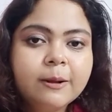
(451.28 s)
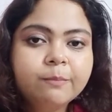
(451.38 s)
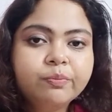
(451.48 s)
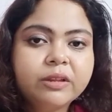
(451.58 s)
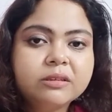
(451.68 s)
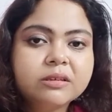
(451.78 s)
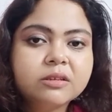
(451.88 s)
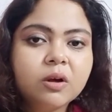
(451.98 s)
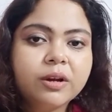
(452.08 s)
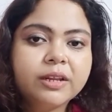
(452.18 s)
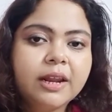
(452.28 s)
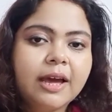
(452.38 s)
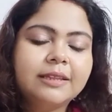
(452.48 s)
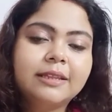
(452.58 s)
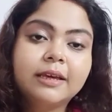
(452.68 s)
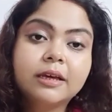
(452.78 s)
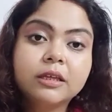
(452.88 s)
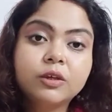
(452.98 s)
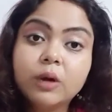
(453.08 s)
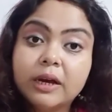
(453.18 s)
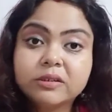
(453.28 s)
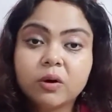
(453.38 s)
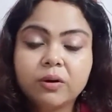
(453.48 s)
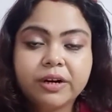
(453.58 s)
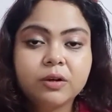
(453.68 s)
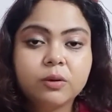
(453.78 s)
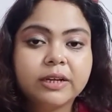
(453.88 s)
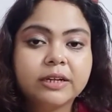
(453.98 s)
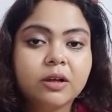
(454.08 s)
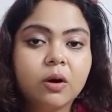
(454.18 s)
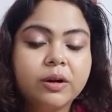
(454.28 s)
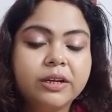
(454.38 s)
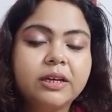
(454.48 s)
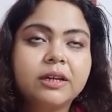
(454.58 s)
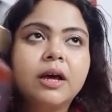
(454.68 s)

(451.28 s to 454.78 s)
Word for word: This is the onion. I think you guys already know that the onion,